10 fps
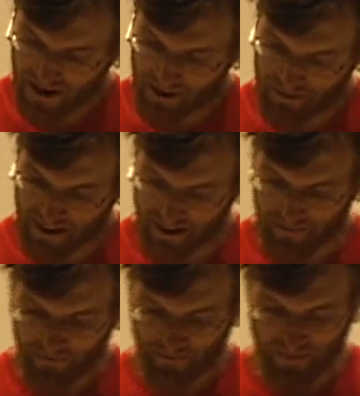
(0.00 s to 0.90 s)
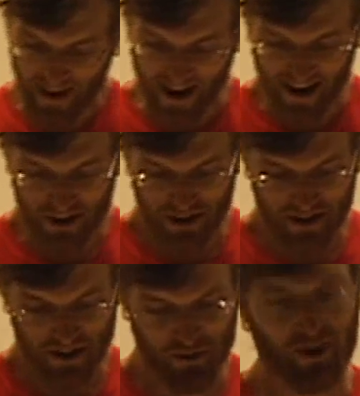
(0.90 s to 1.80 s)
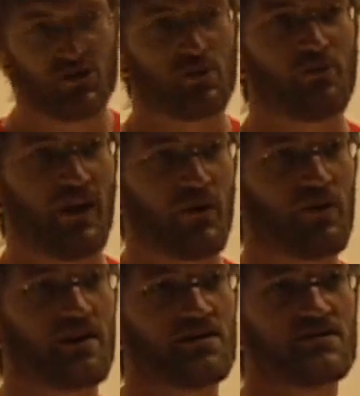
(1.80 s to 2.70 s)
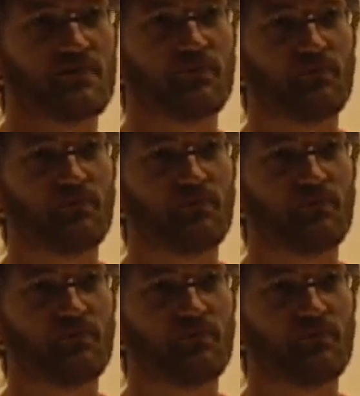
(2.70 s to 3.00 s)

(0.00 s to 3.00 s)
brought up that actions express our priorities.